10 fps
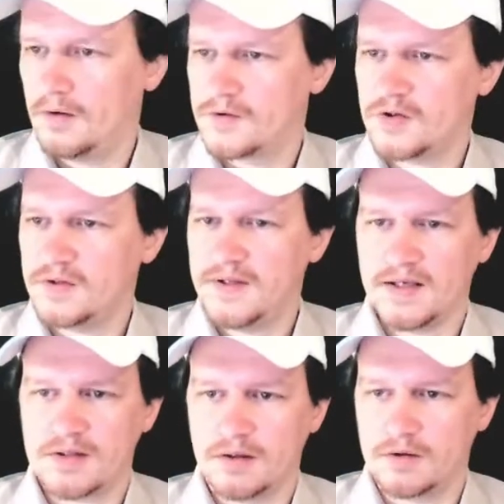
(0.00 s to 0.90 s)
So it
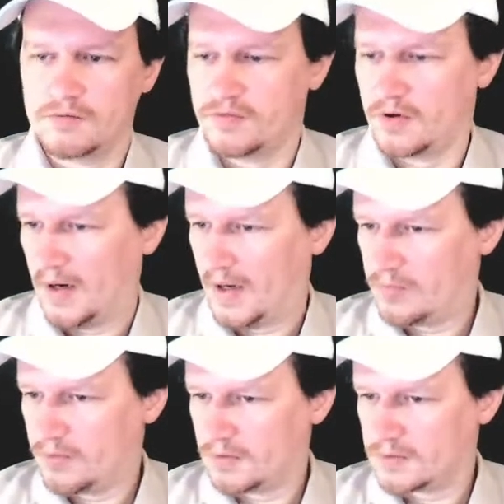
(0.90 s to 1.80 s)
takes a lot of
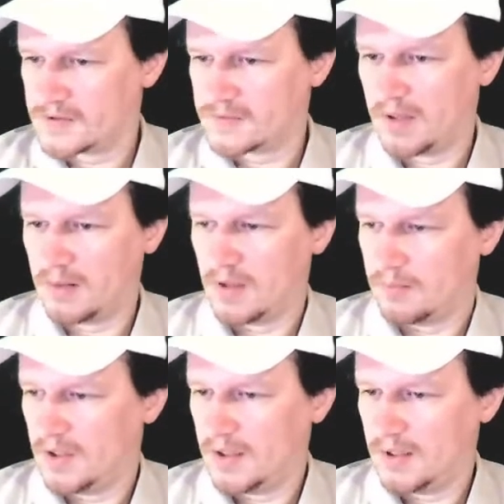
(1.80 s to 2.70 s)
variables, blah, blah,
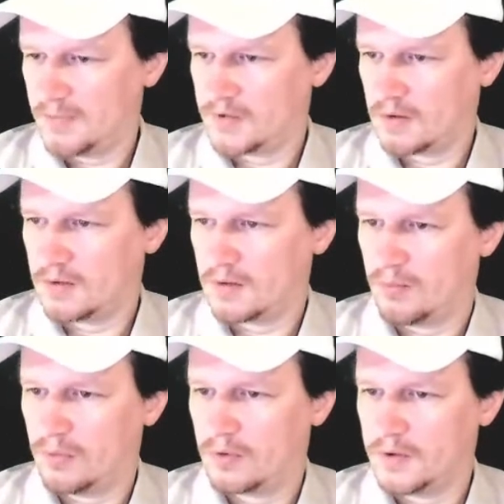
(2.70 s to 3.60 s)
blah. I'm not going to
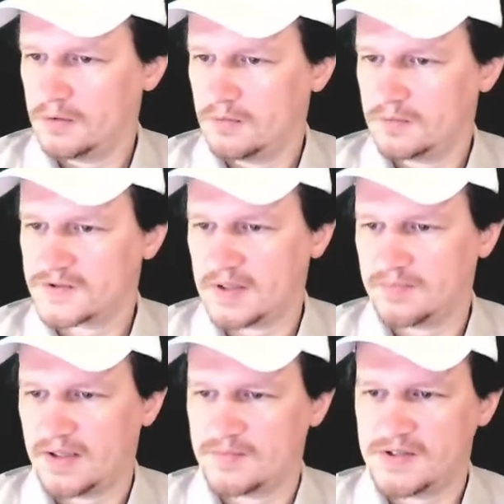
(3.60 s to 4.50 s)
bore you.
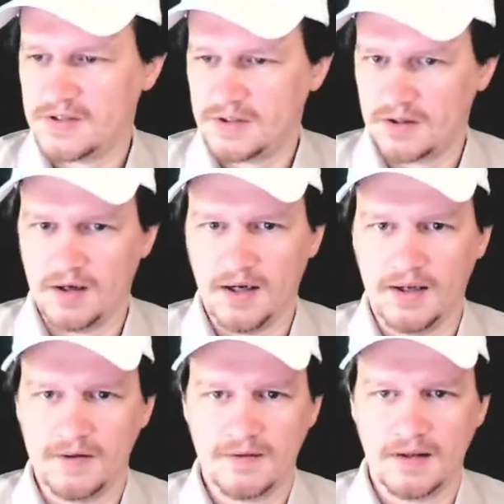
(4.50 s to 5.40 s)
Sometimes here
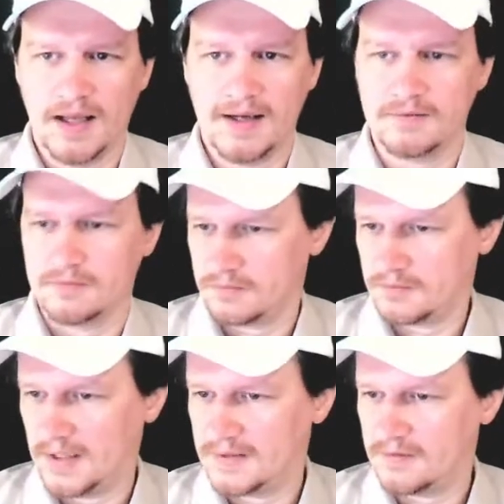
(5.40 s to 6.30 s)
at line
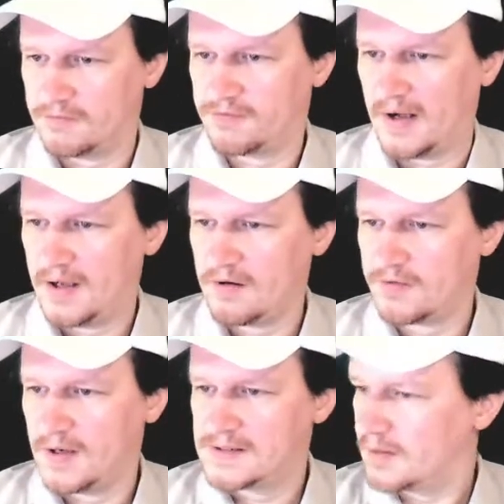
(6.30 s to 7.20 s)

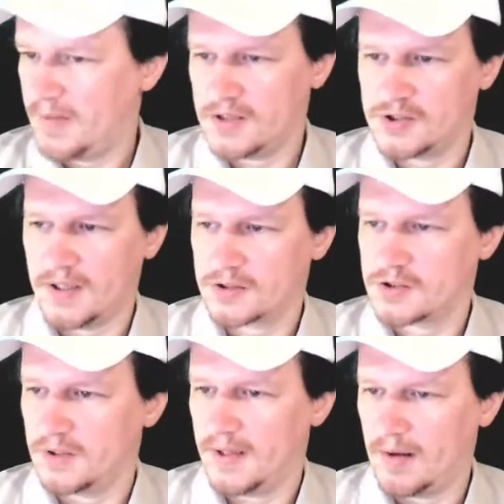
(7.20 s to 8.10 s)
95, the magic
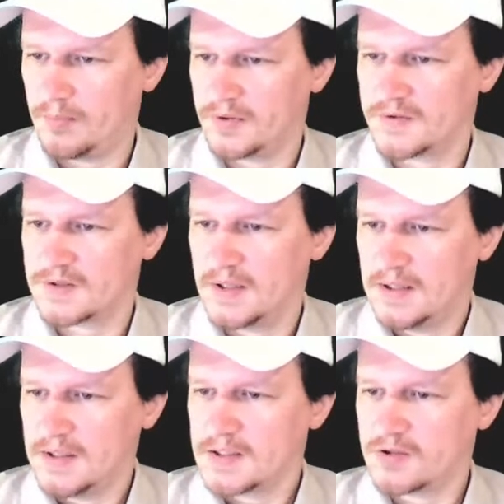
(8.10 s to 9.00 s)
actually happens.
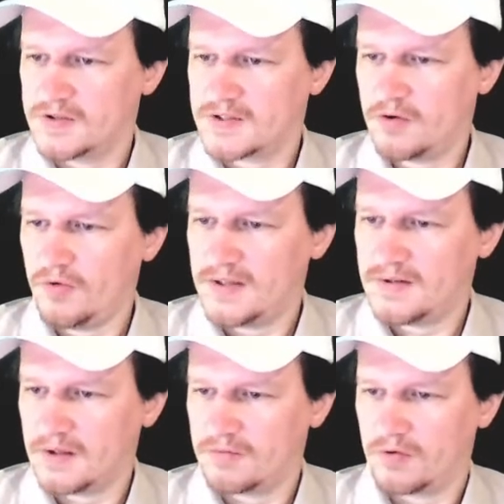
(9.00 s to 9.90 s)
So it's
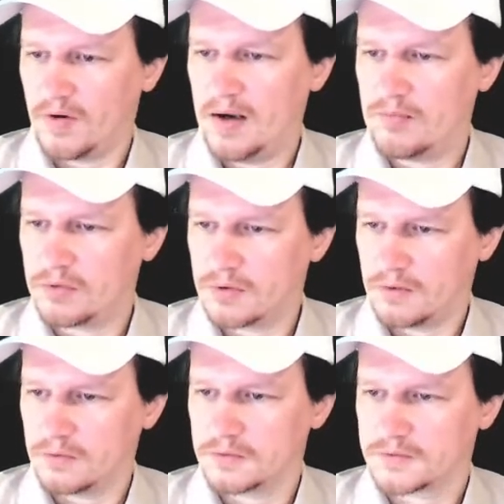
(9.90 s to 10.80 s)
creating a variable
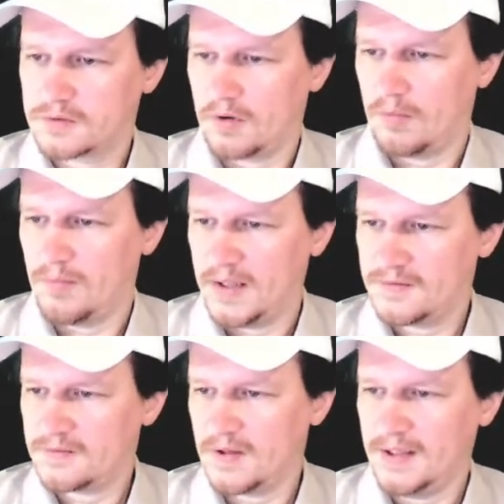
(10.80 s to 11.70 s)
called
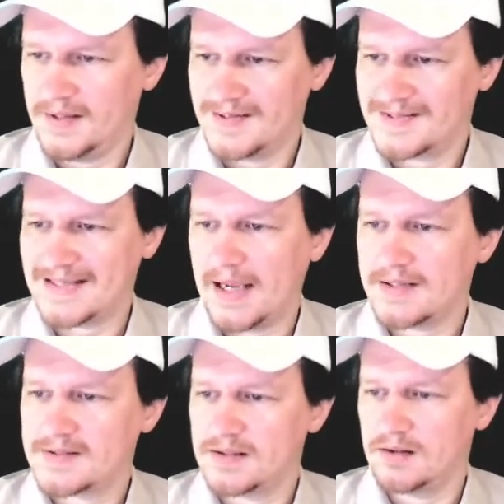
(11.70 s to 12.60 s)
comment and it
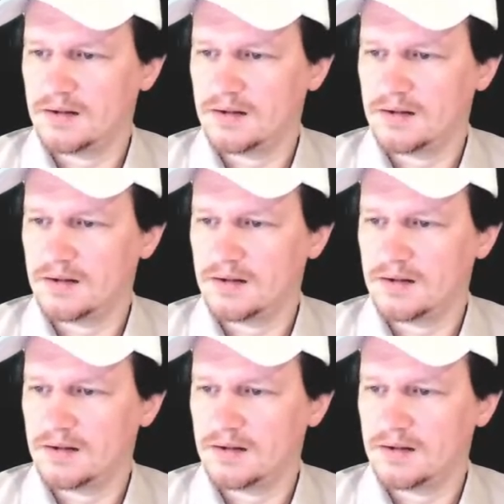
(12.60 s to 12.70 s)
assigns